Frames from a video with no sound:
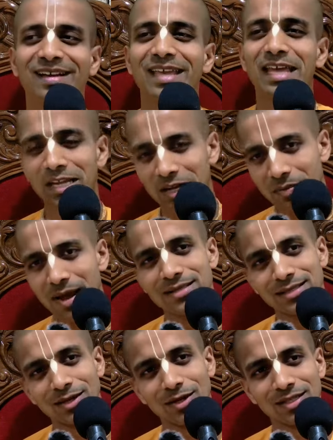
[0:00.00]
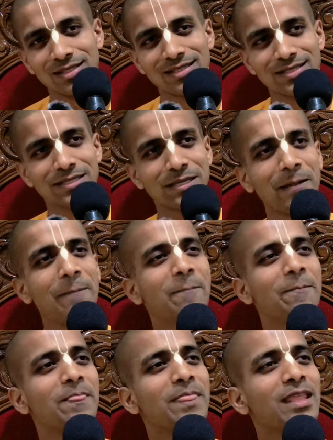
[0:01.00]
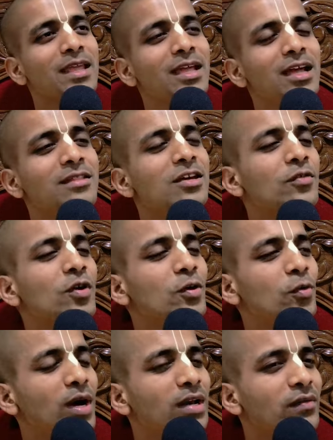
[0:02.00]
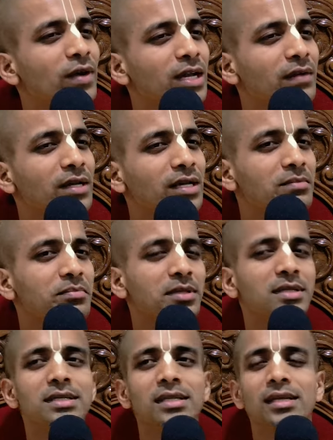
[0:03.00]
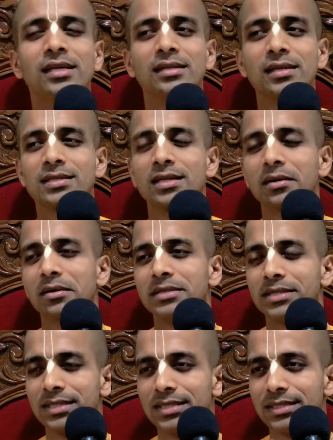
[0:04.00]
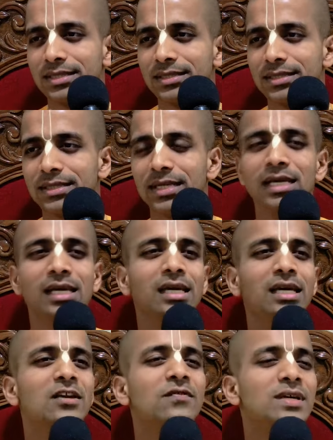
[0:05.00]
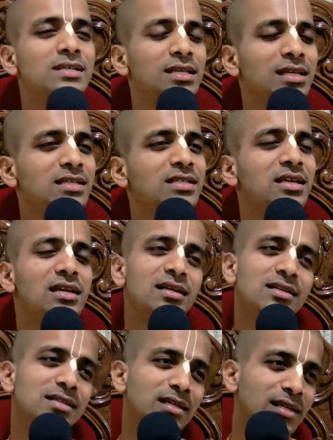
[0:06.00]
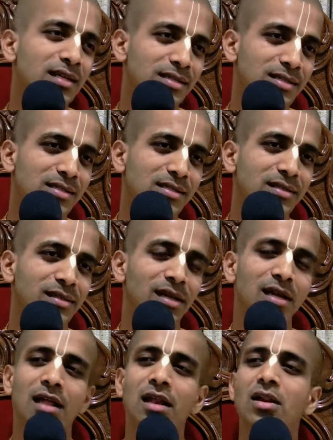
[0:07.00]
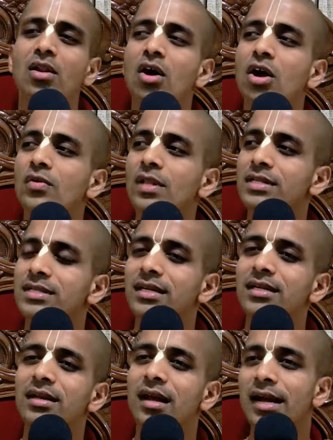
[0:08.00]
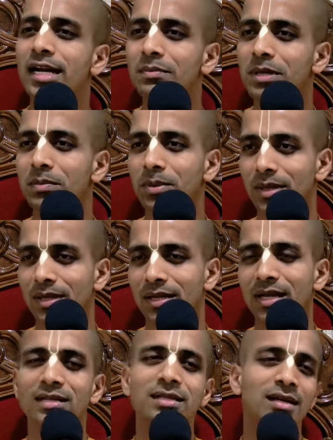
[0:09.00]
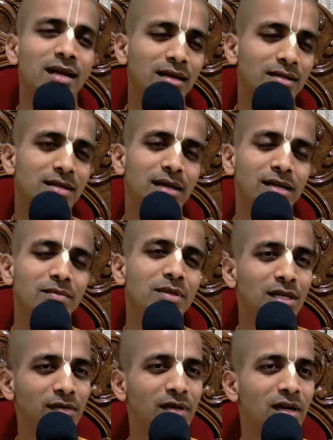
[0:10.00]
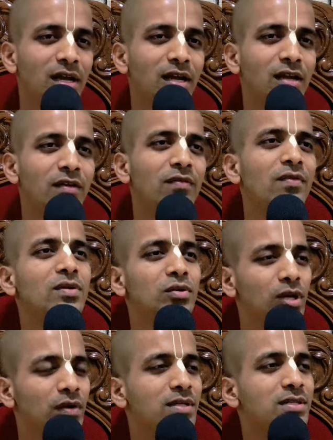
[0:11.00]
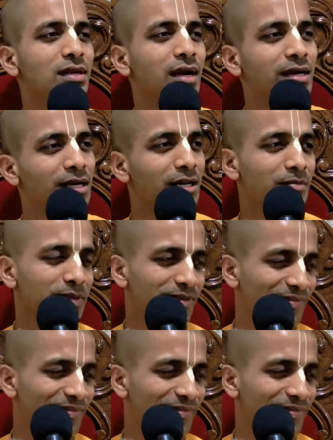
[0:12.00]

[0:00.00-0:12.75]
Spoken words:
Can you imagine all this? Therefore, one very, very important thing in Krishna consciousness is, if you're sincere and serious, Lord will send the right people at the right time in our life to give us the right help.